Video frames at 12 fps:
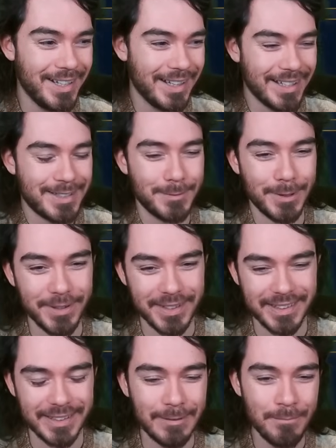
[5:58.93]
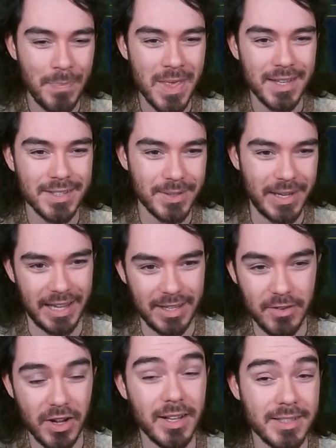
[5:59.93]
Let's be real. So yeah,
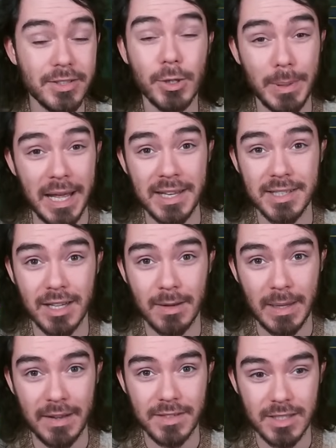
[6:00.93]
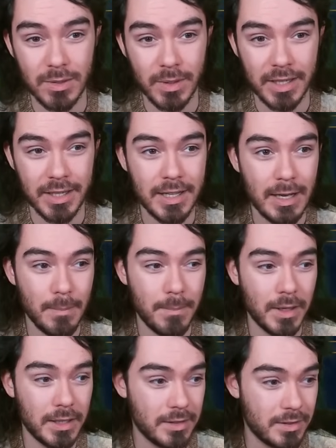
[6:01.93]
you've got still plenty of time left to do it,
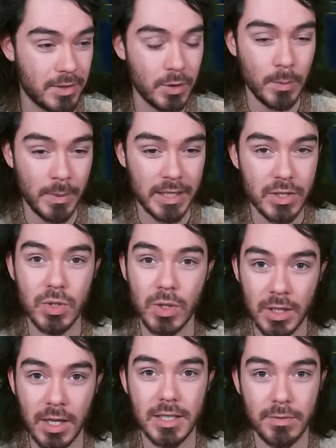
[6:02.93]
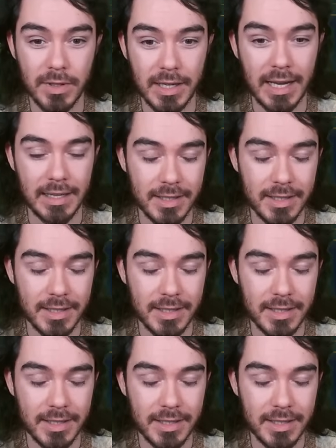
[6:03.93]
but do make sure not to forget.